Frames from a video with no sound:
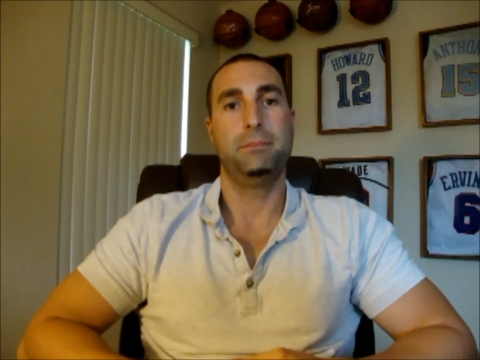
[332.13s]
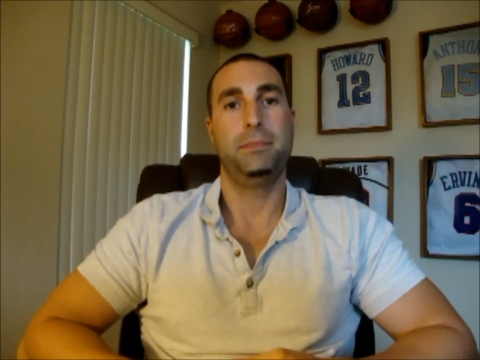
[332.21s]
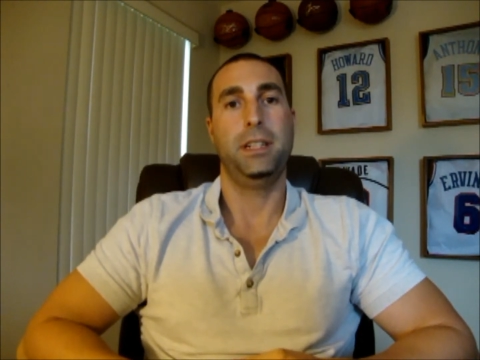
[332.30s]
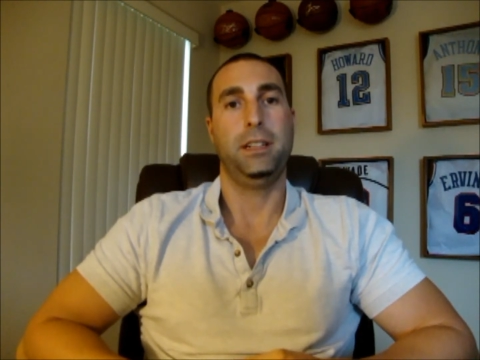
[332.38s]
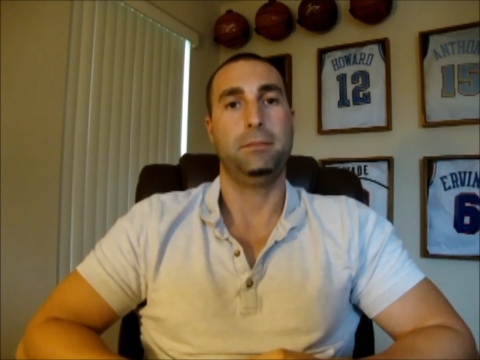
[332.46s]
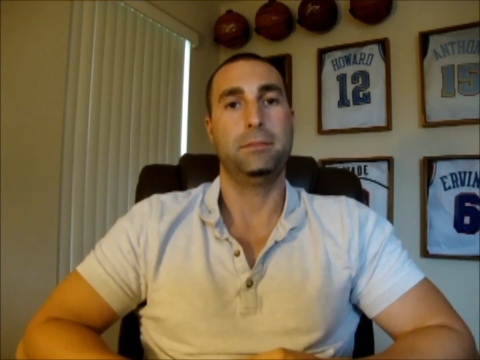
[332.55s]

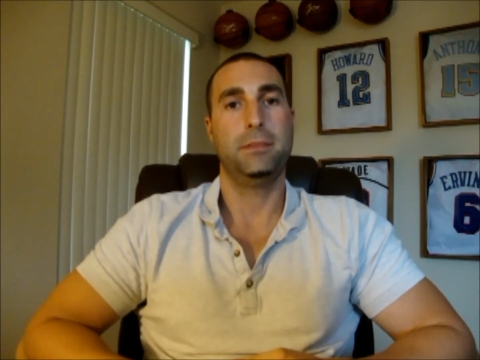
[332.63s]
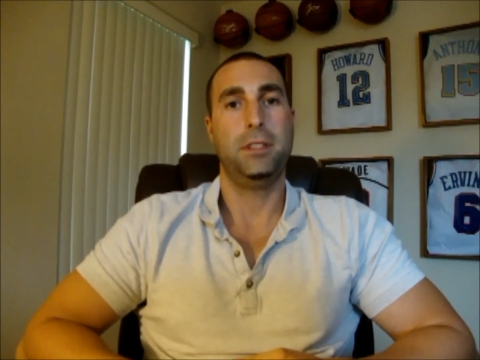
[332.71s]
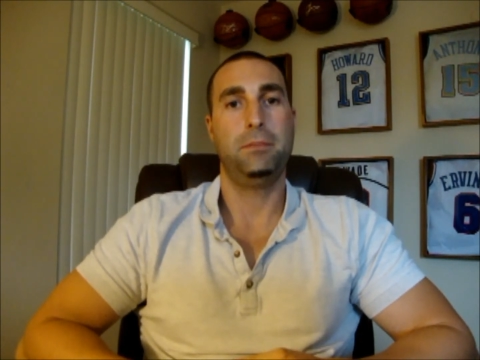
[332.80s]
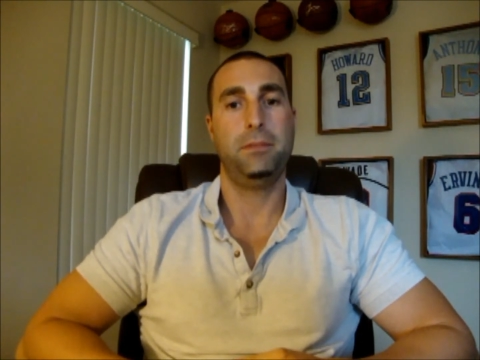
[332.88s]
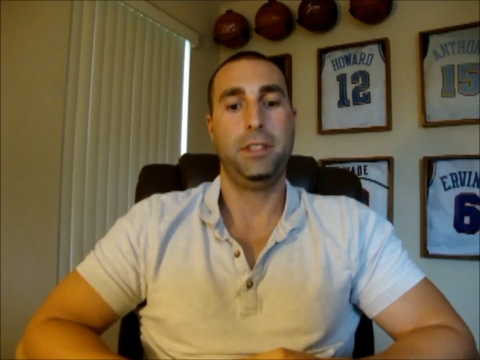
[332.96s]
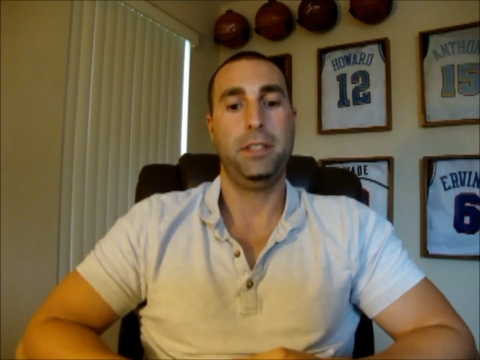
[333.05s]
But
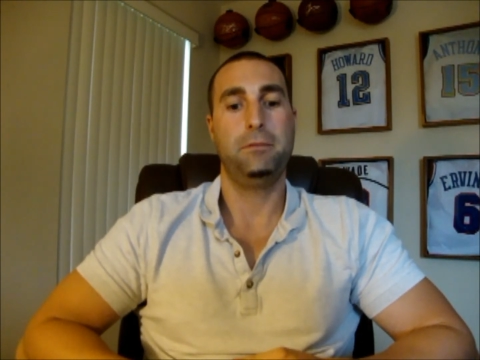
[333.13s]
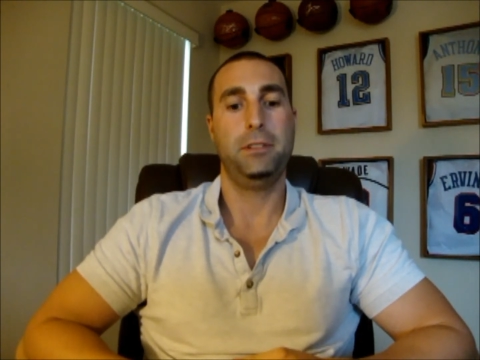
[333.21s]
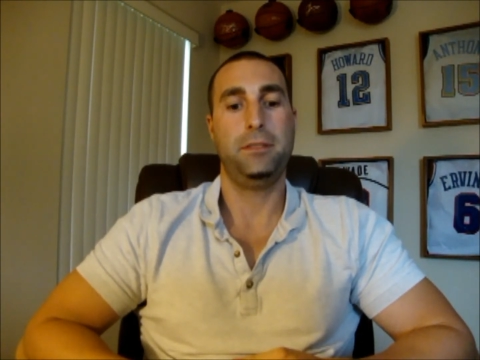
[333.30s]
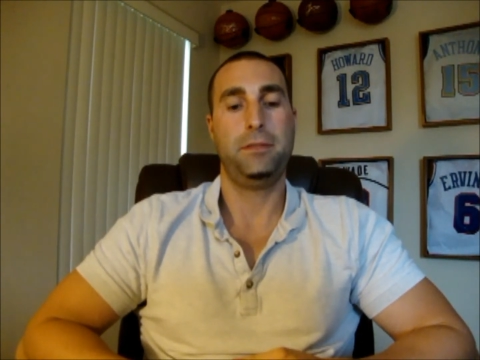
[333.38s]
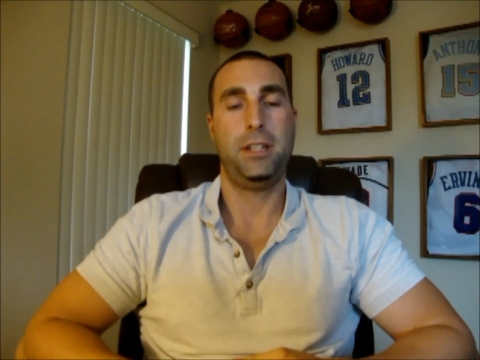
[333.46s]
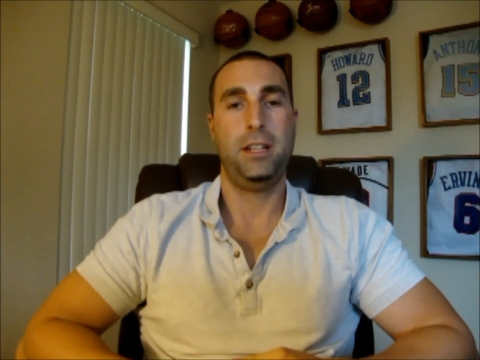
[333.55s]
hopefully you
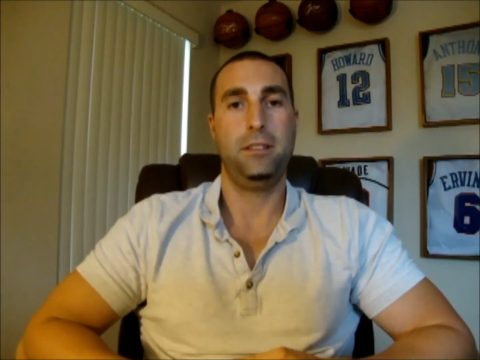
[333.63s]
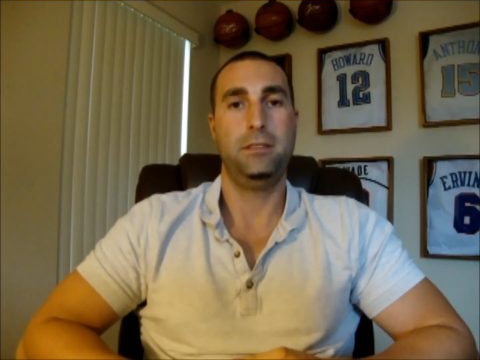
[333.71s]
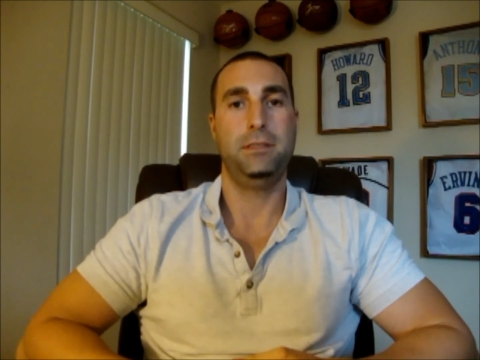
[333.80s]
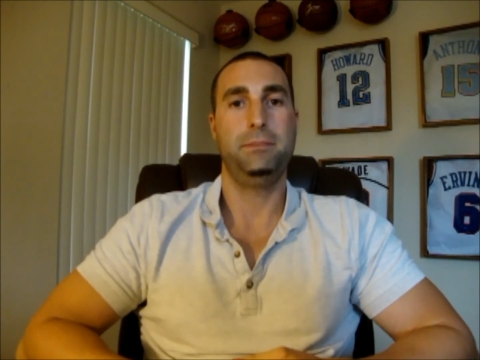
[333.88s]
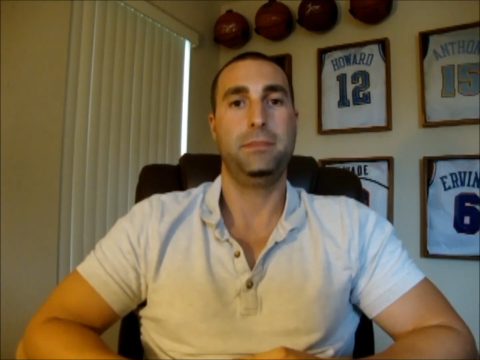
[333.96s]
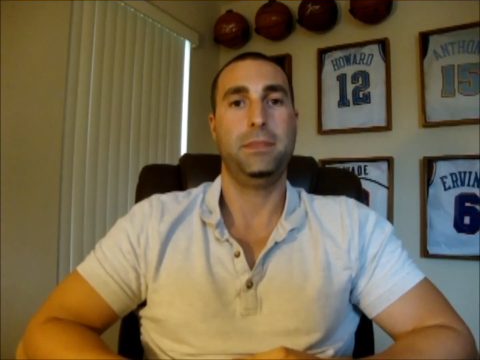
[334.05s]
will
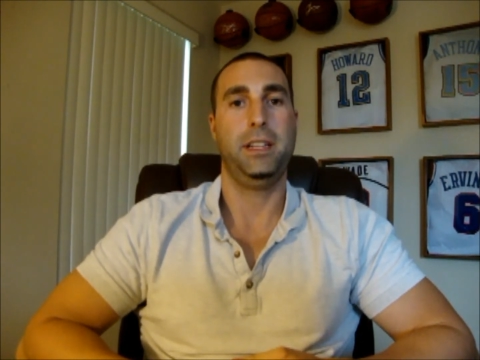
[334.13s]
follow them,